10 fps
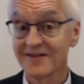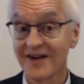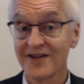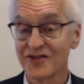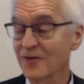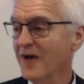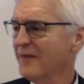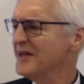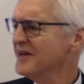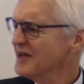Right? So,
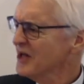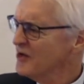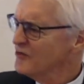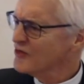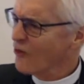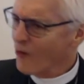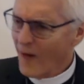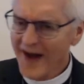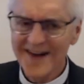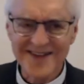I mean, there's
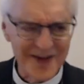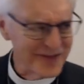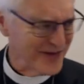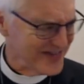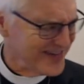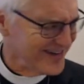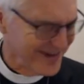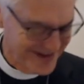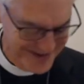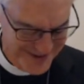quite a difference here.